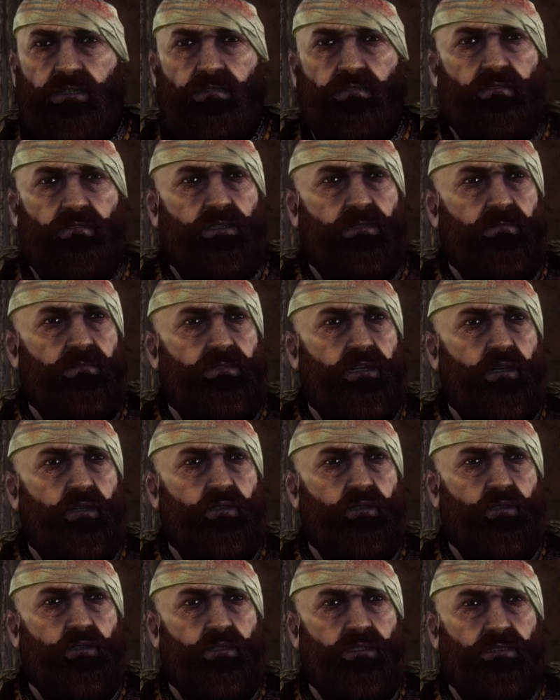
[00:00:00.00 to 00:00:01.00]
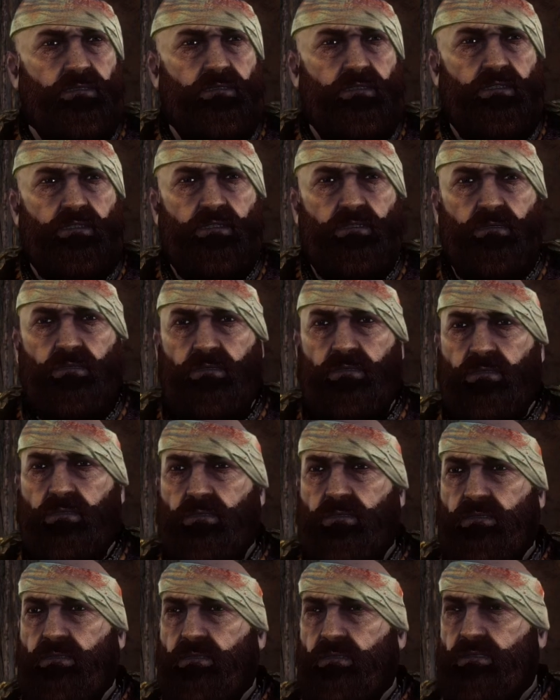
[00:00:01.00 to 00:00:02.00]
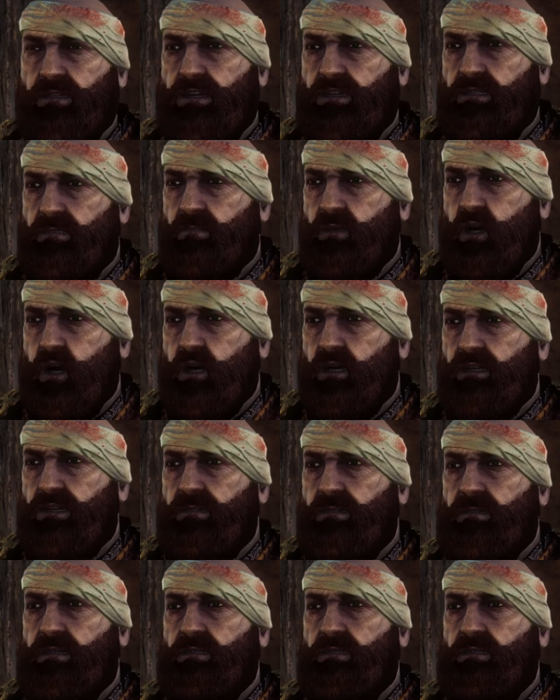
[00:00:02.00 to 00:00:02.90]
have confirmed your words. I suppose